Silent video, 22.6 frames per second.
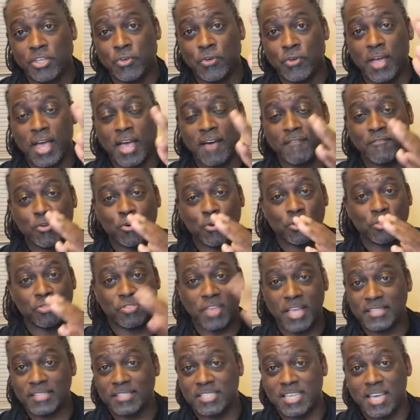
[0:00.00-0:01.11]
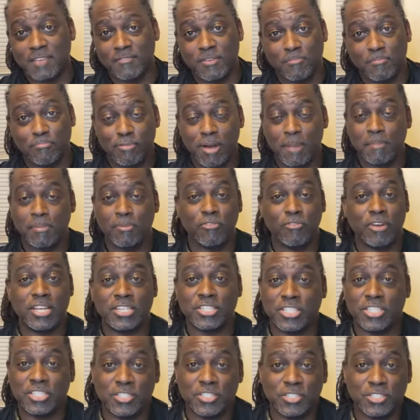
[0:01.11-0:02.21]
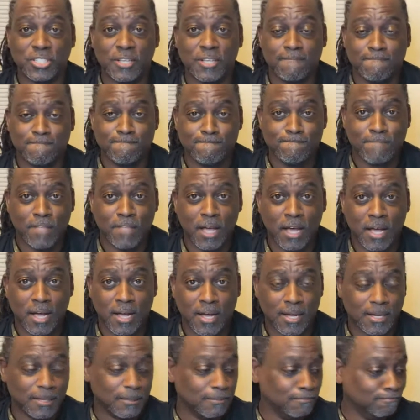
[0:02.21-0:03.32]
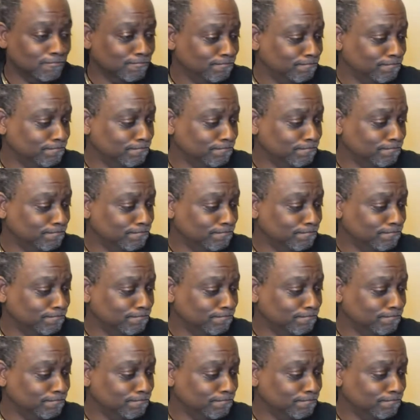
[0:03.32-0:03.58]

have your Thanksgiving preparations that